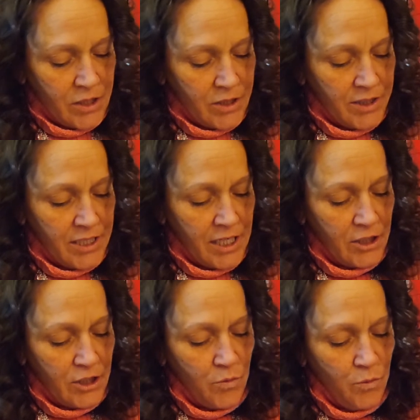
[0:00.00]

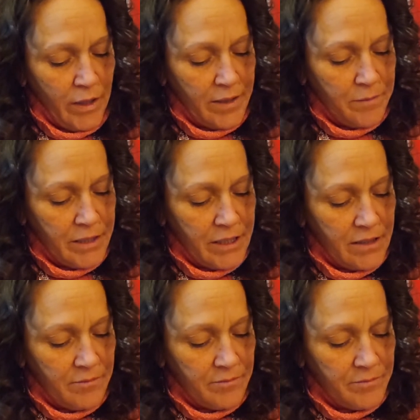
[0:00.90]
you wait a minute.
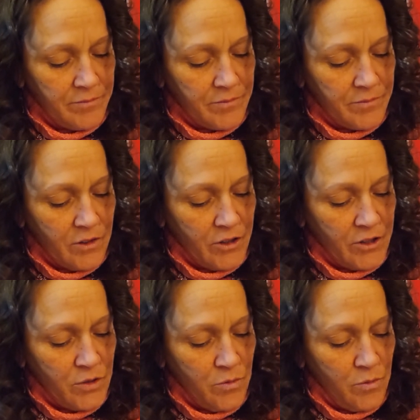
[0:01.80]
Are
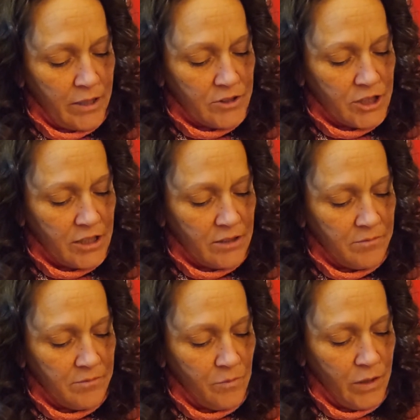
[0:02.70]
you welching?
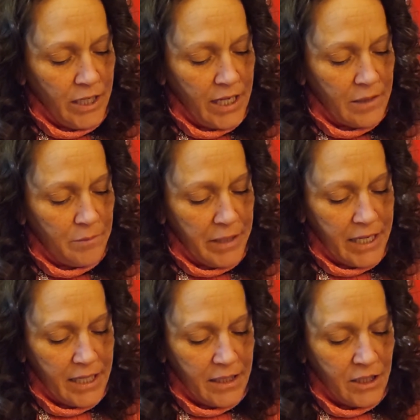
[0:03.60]
We had a
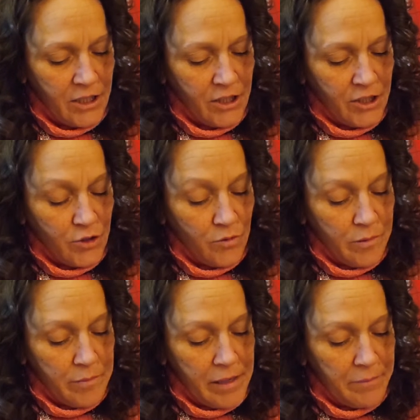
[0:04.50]
bet. You
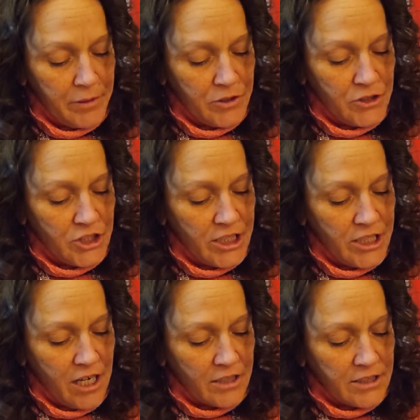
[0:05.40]
remember? She
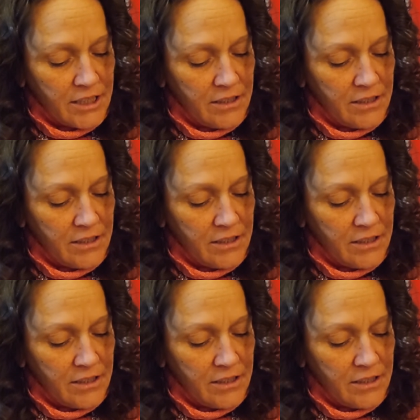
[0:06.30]
looked at